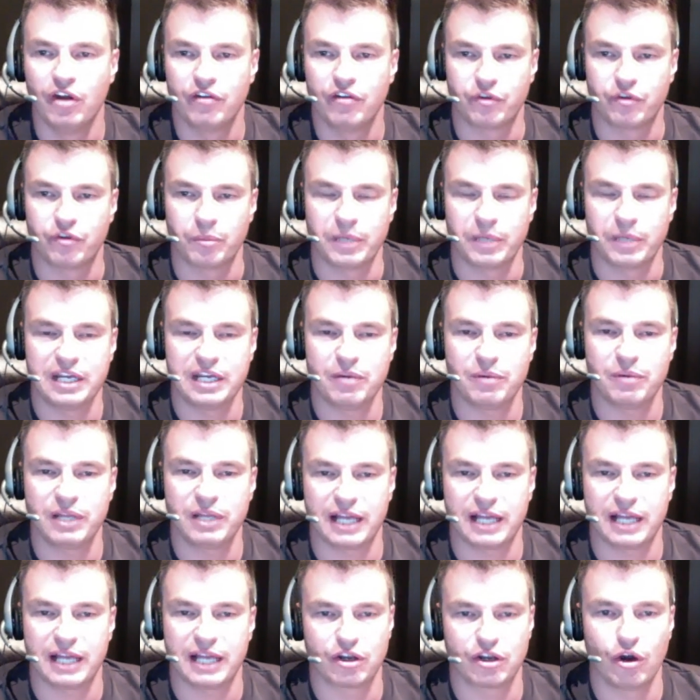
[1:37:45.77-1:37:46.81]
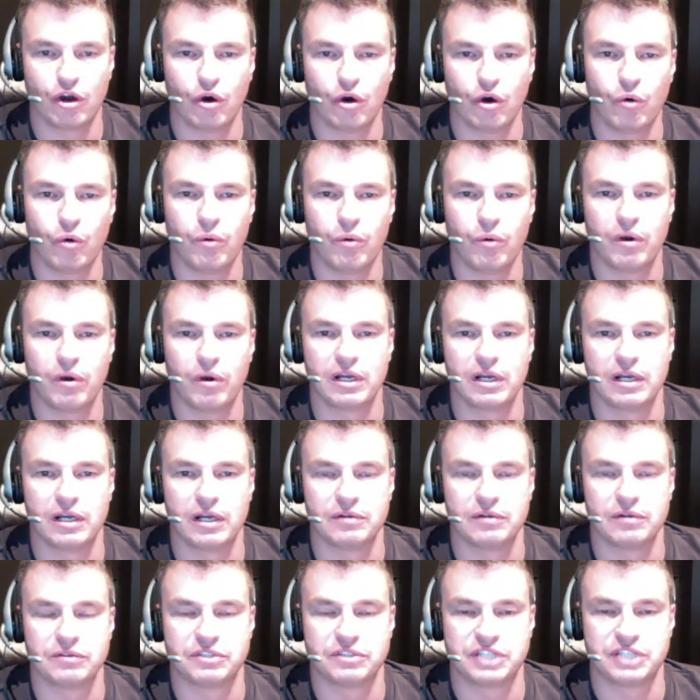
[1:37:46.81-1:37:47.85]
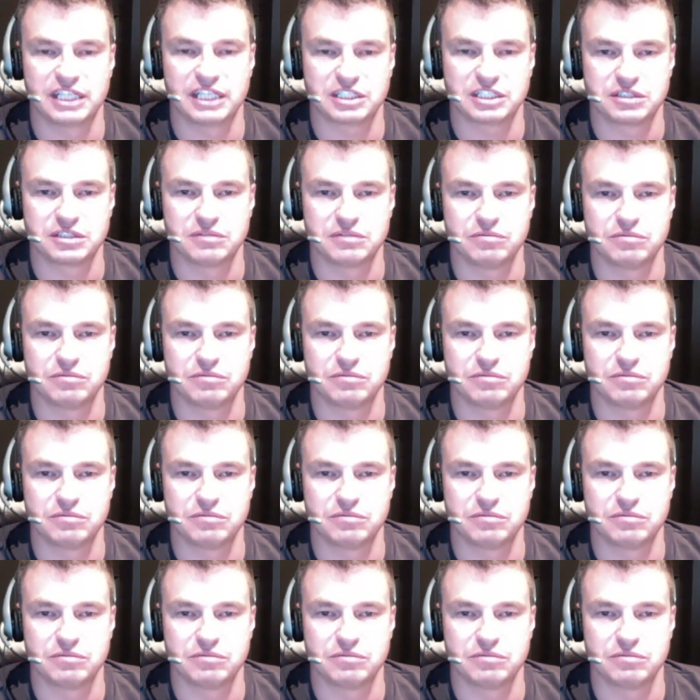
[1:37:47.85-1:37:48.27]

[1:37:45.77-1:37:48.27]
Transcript: For me, we like to go test.